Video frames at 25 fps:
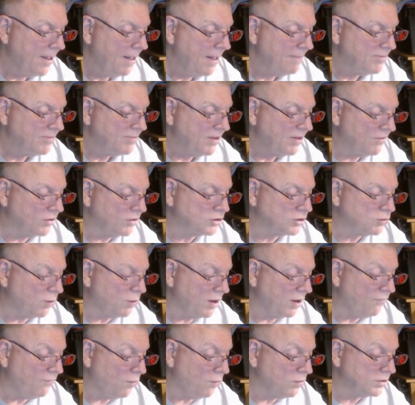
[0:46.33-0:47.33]
Verse
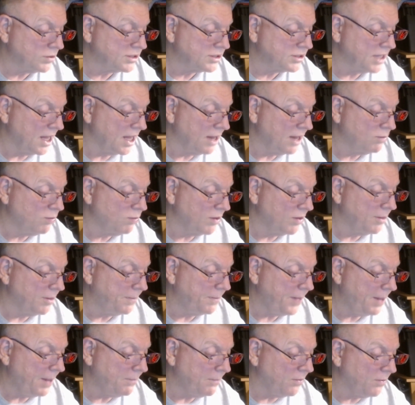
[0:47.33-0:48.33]
24 said, "When the
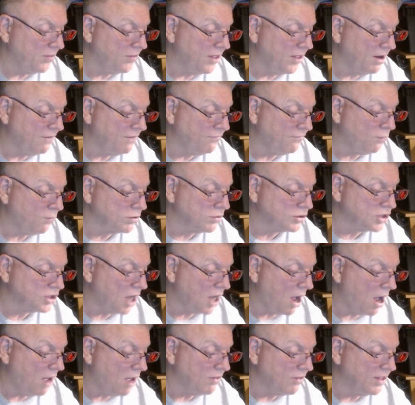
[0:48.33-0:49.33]
people therefore
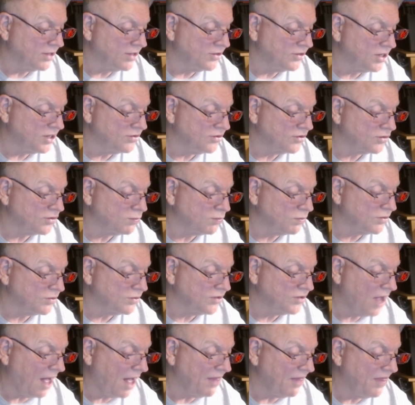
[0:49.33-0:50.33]
saw that Jesus was
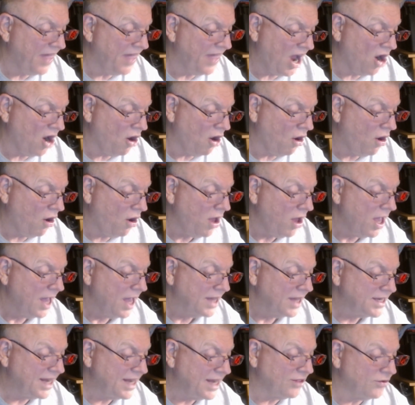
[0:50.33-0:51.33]
not there,
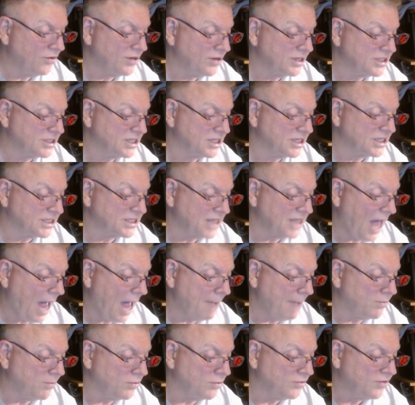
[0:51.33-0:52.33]
neither his
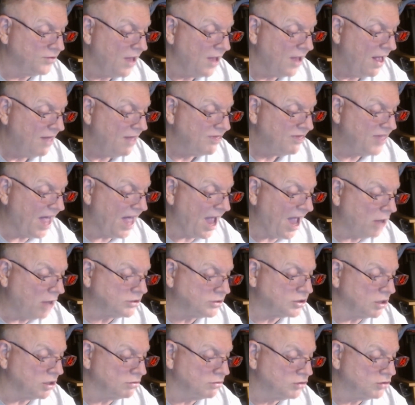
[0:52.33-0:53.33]
disciples, they
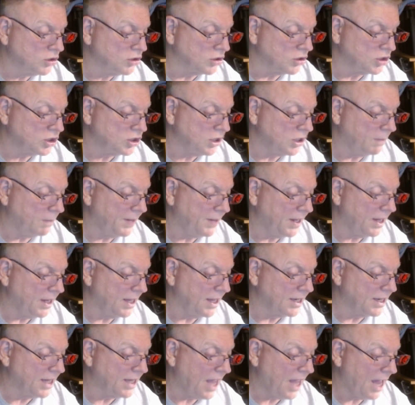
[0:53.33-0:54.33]
also took shipping
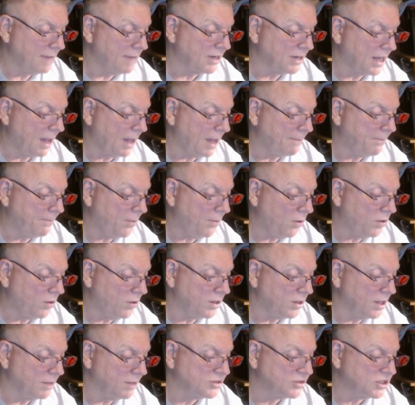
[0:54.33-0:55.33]
and came to
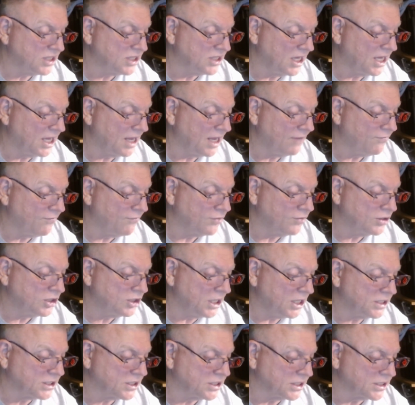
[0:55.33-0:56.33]
Capernaum seeking for
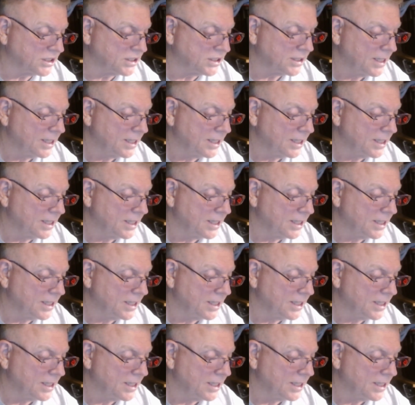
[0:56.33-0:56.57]
Jesus.